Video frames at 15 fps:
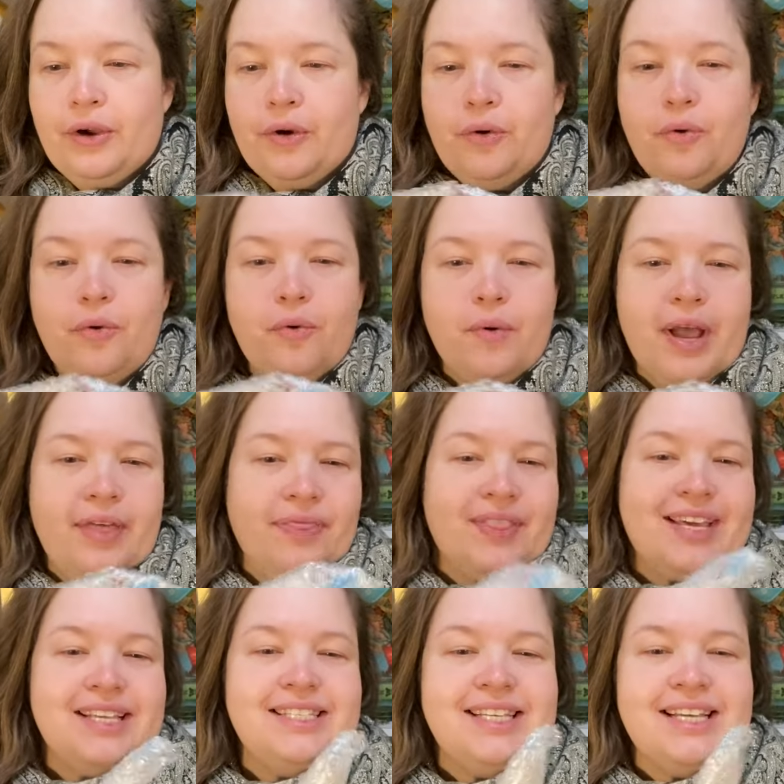Ooh, and
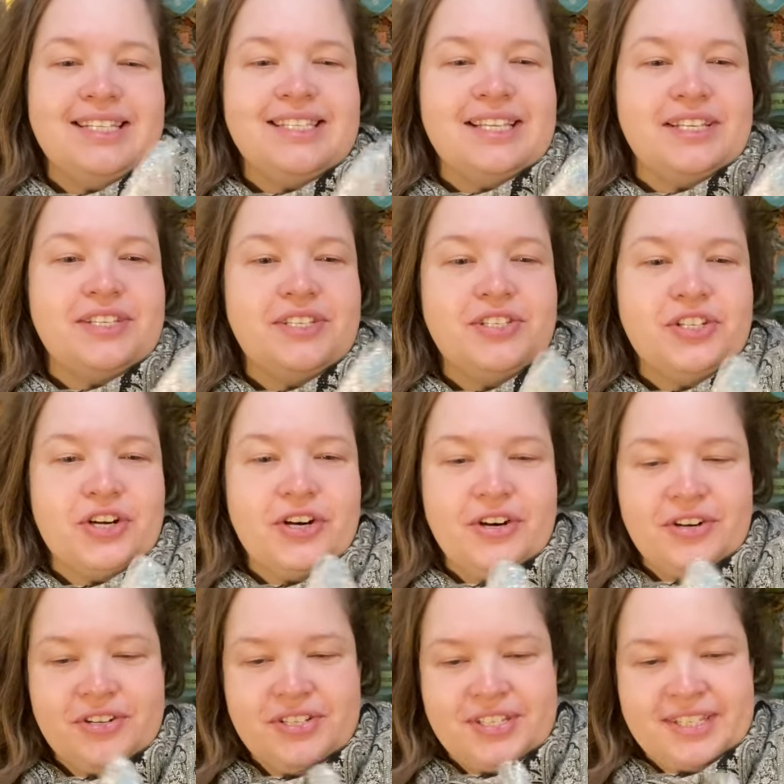this is the
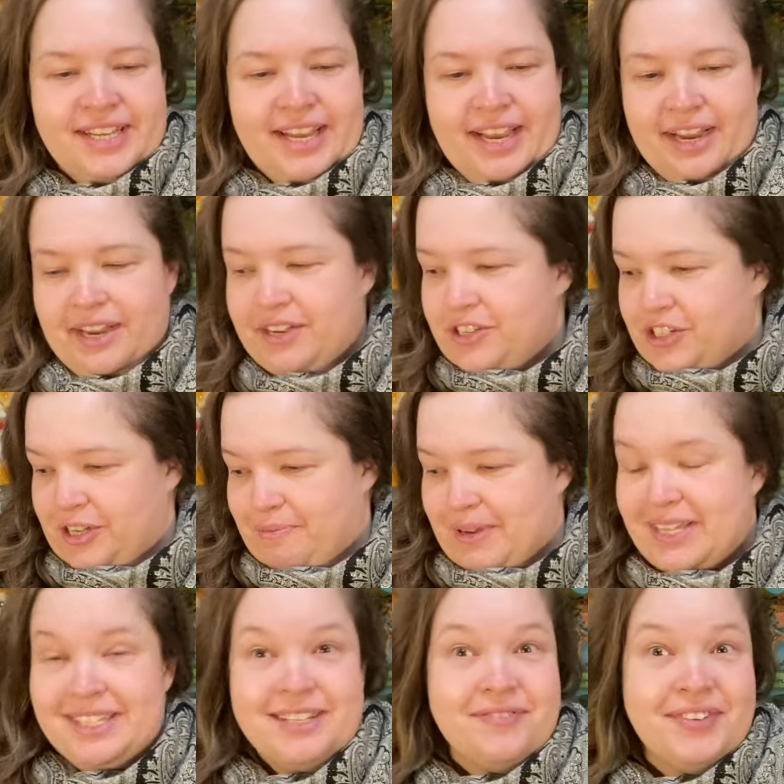stir stick she
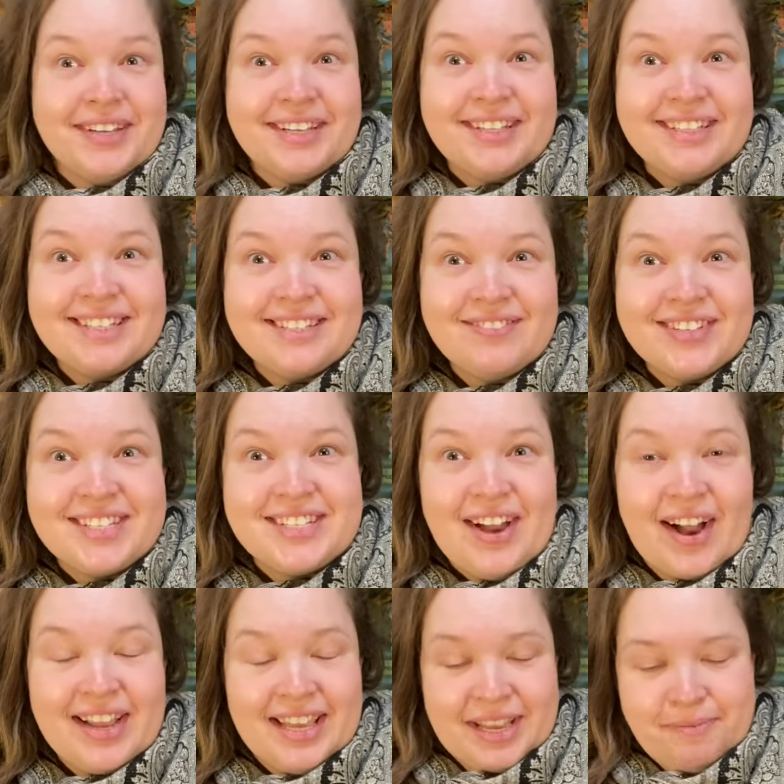must have been was
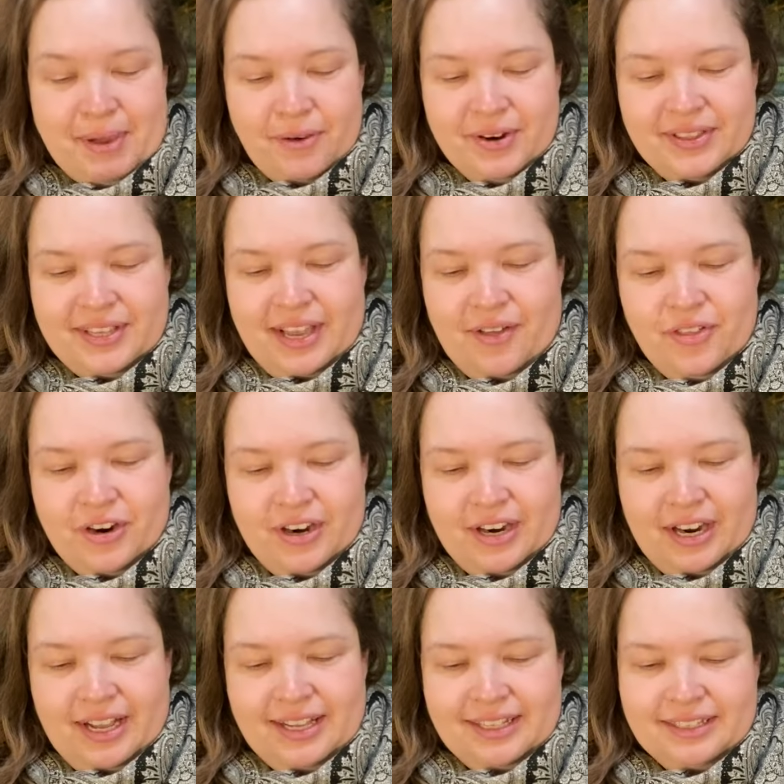talking about in the other
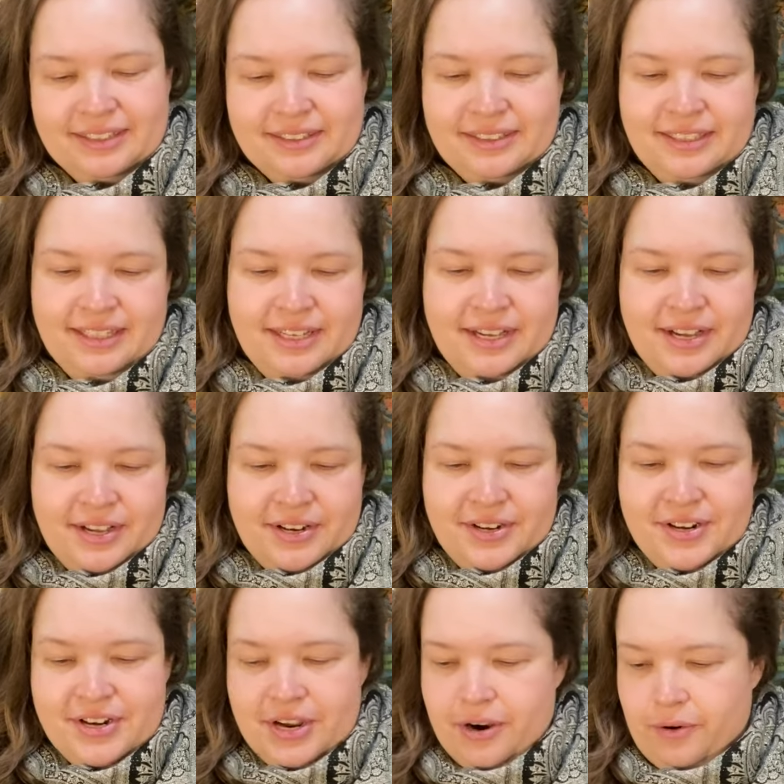uh,
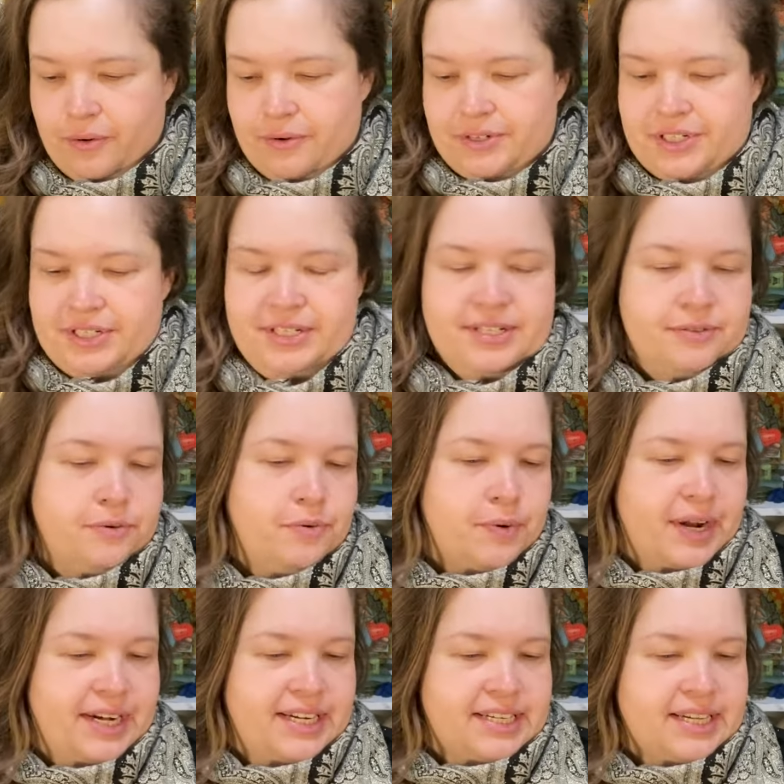note. Ooh,
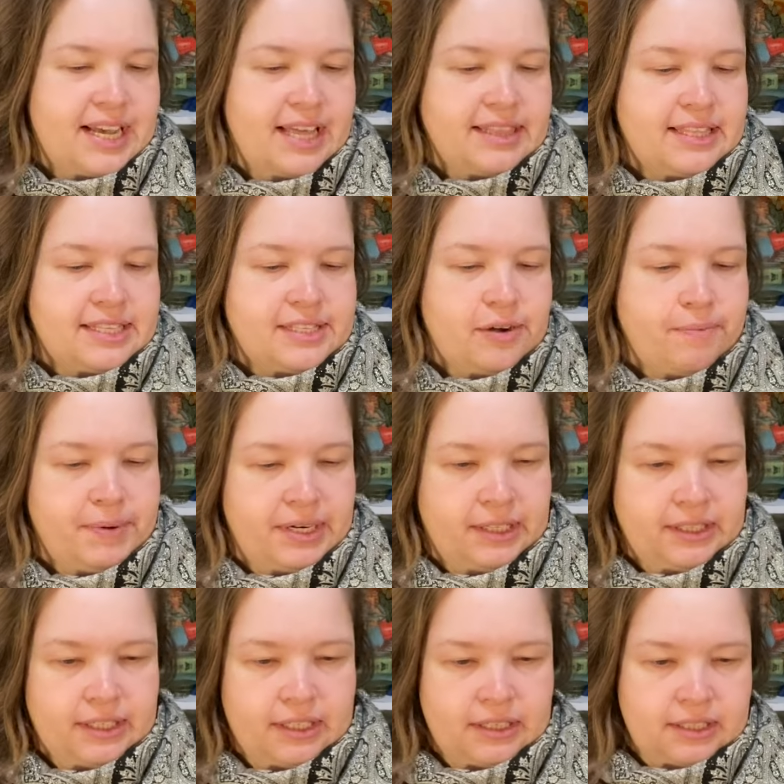I need to cut this open a
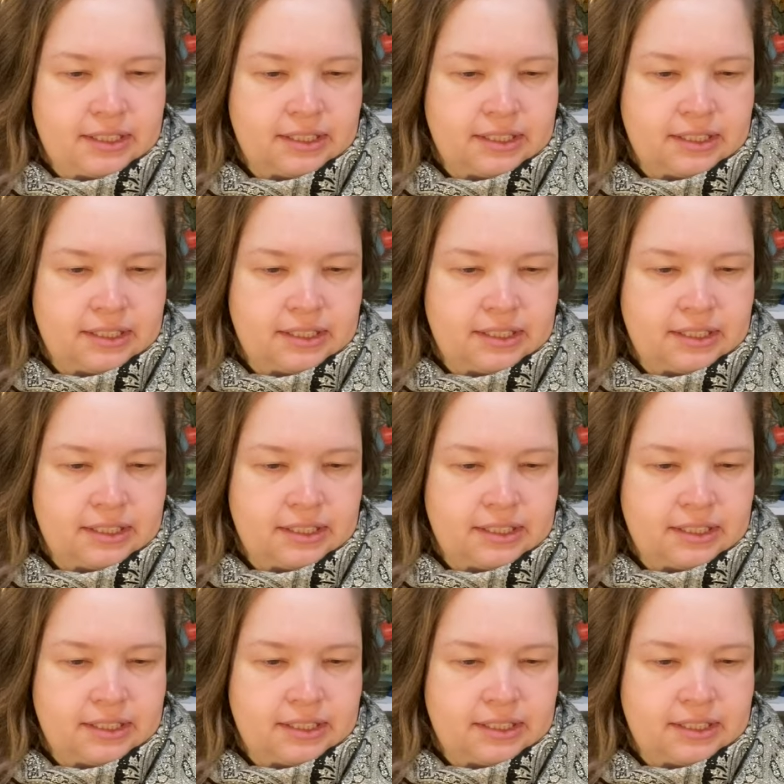little